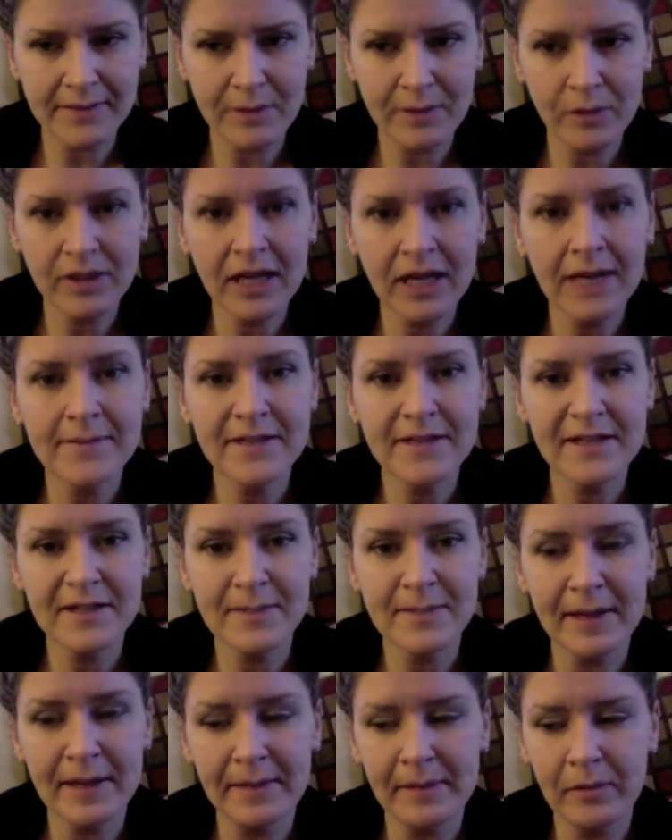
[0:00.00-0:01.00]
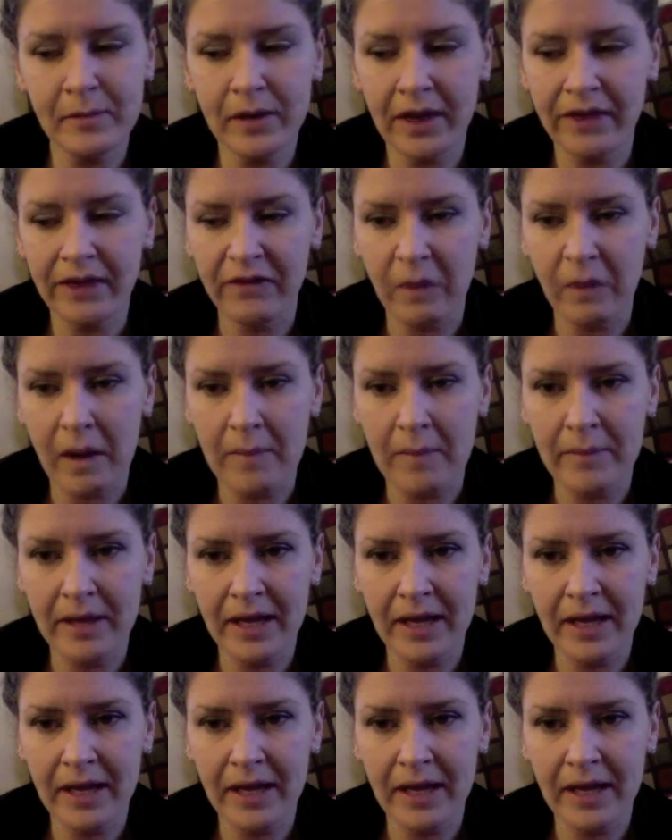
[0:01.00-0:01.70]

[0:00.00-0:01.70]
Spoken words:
both times it's made me want to throw up,